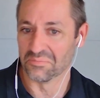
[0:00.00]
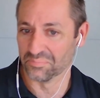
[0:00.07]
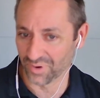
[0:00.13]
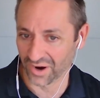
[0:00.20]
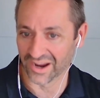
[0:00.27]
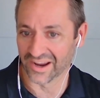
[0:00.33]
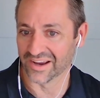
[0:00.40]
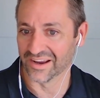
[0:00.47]

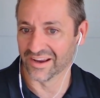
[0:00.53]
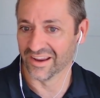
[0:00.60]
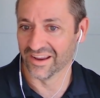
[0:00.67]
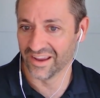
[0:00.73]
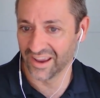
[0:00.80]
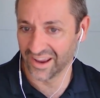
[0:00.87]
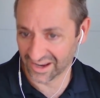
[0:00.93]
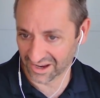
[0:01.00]
by
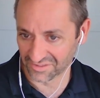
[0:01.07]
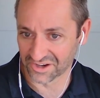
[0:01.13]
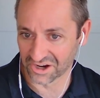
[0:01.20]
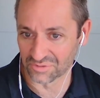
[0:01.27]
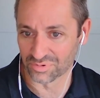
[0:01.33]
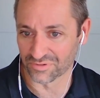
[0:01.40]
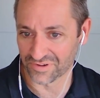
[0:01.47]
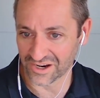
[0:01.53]
a
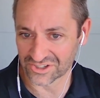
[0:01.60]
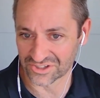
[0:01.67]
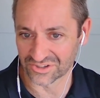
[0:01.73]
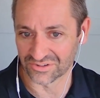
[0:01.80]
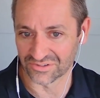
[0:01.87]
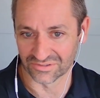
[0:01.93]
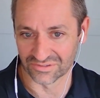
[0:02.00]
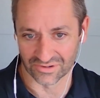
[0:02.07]
healthcare
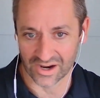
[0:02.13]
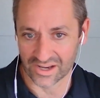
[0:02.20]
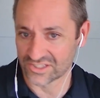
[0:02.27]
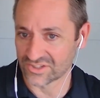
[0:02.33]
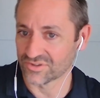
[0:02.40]
professional, right?